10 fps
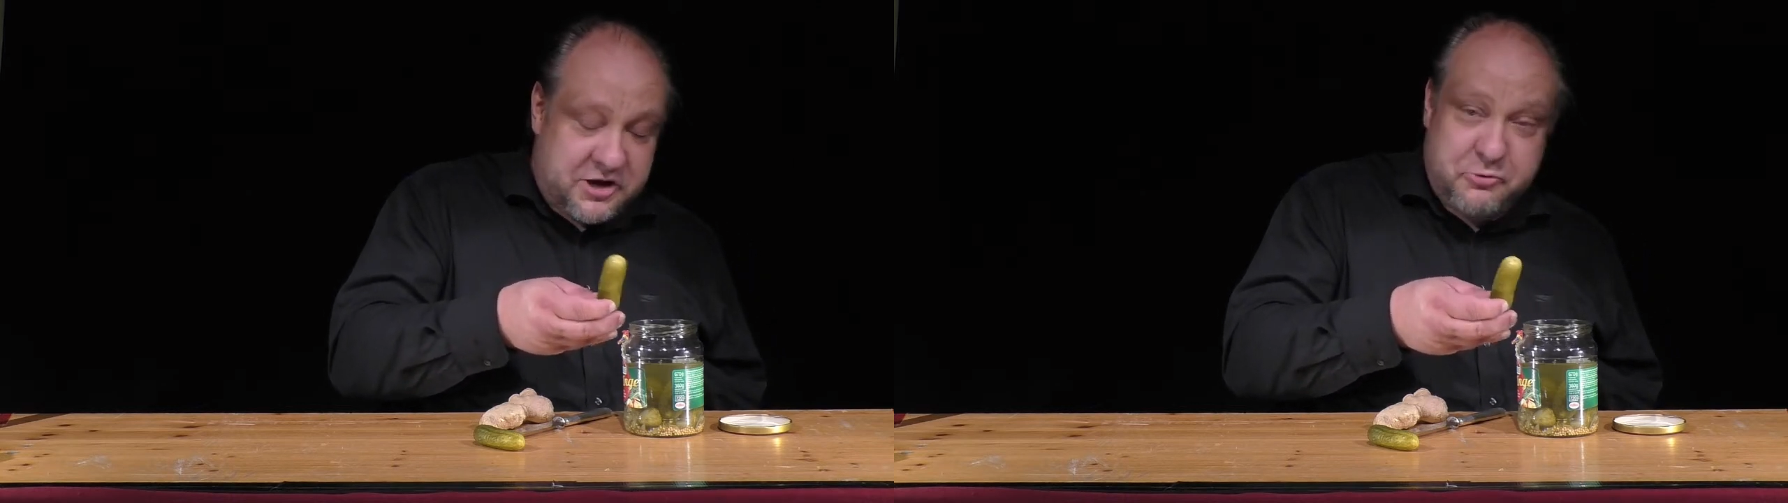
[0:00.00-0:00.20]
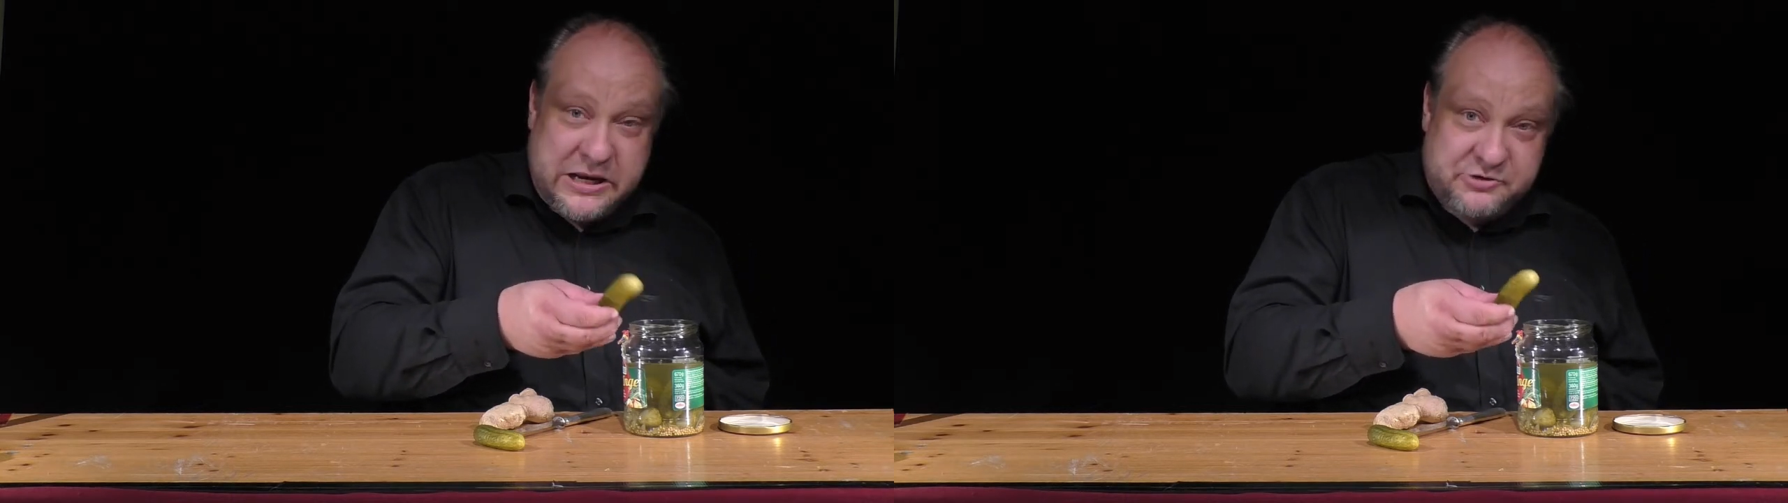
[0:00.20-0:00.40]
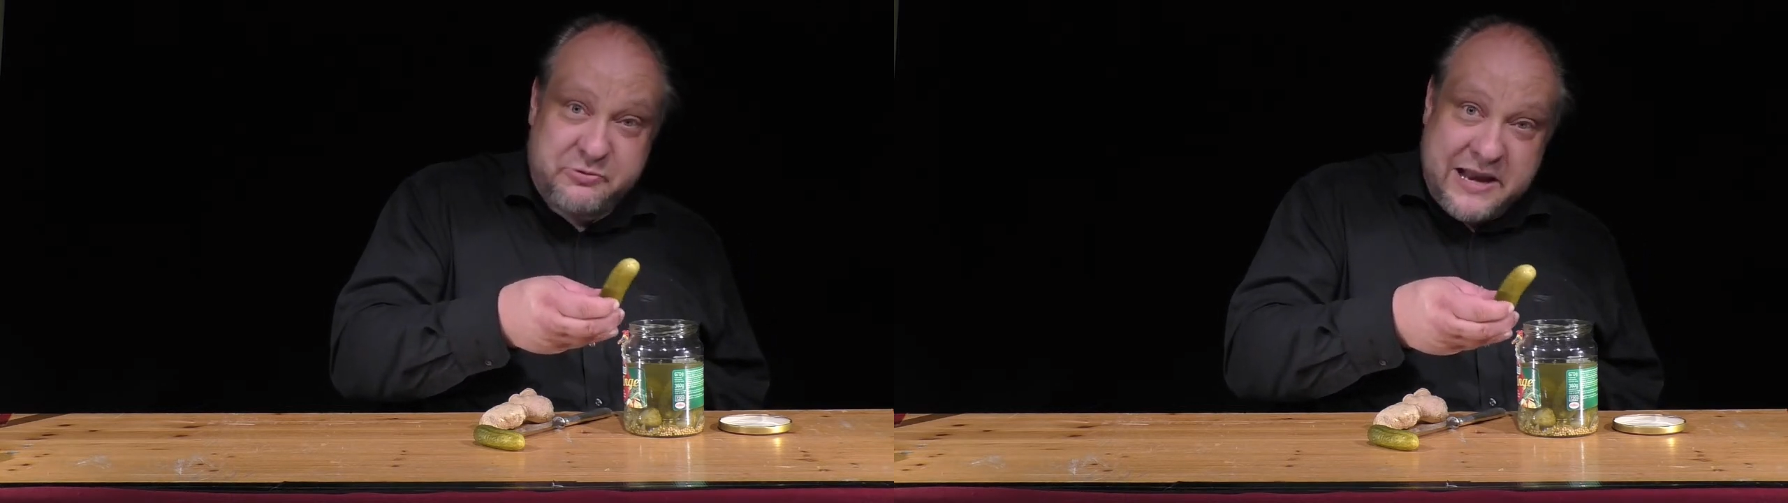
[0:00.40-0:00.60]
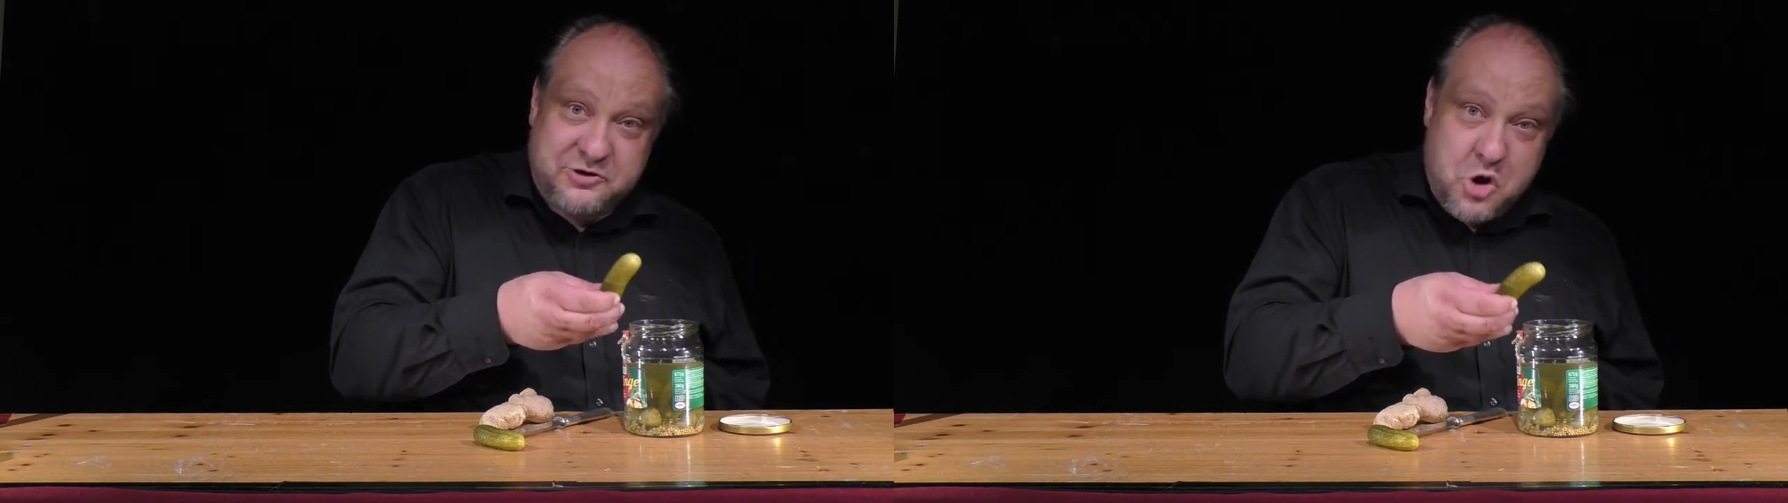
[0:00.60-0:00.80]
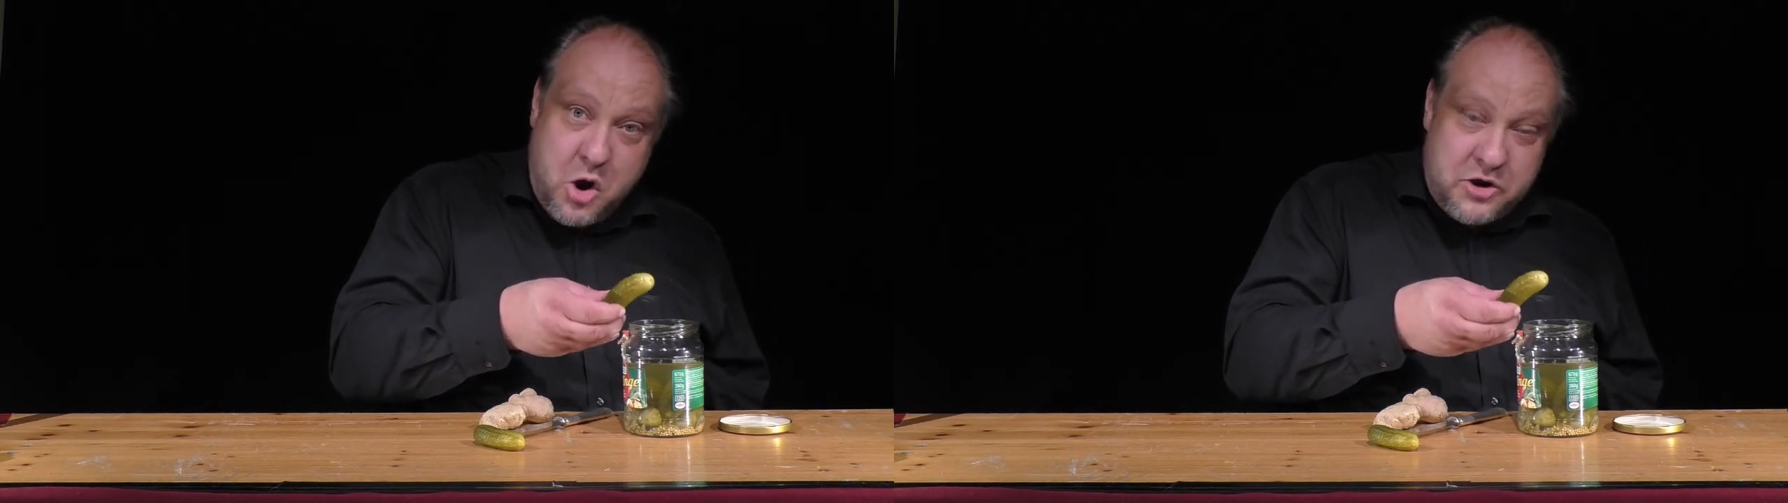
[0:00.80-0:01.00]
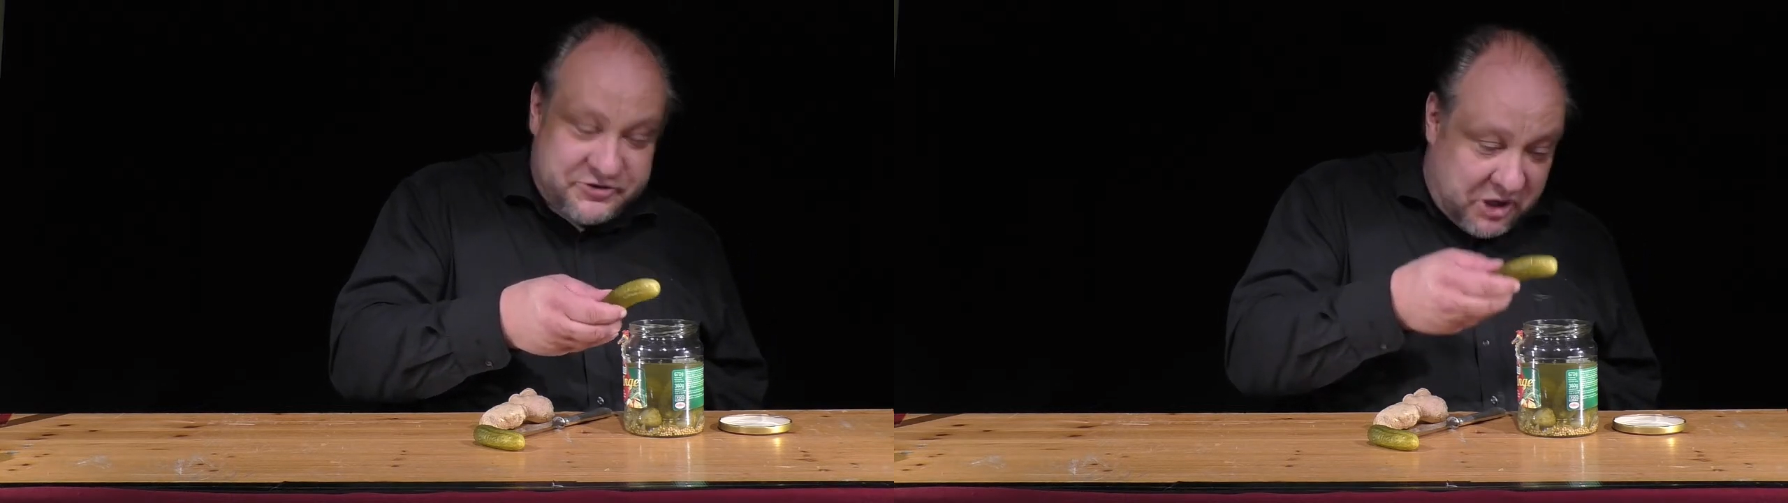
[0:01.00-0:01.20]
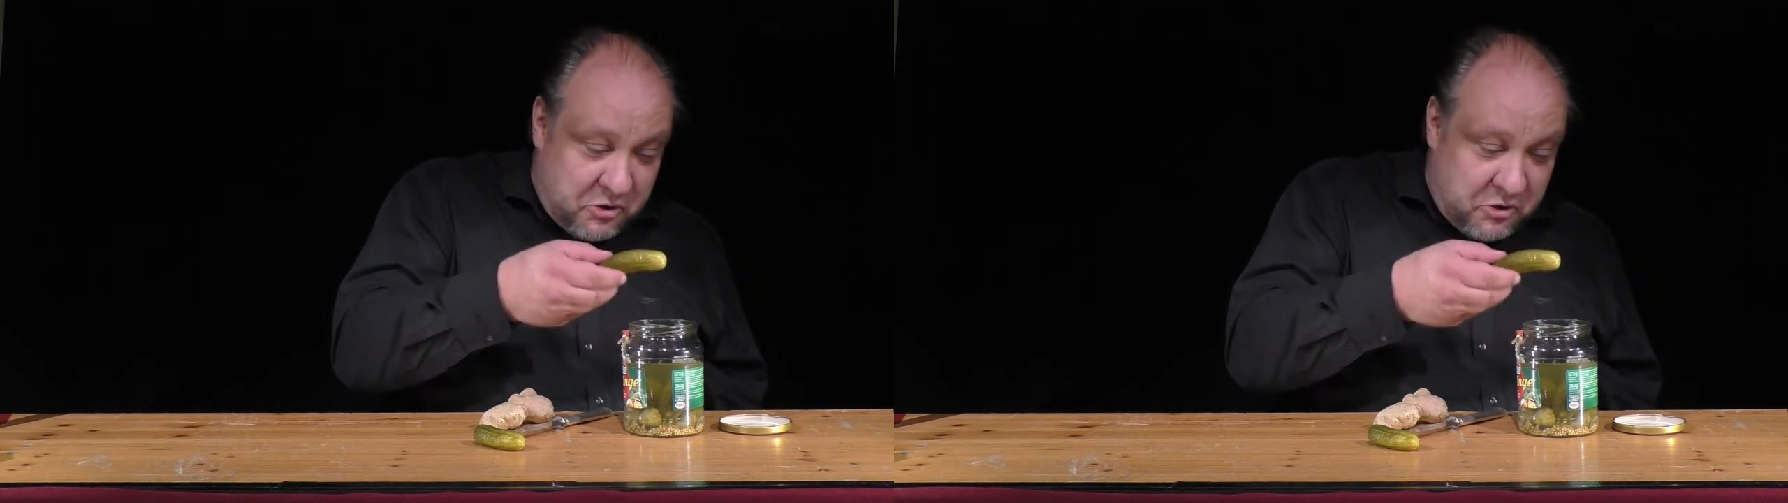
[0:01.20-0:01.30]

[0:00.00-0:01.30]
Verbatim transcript: a retrained nurse.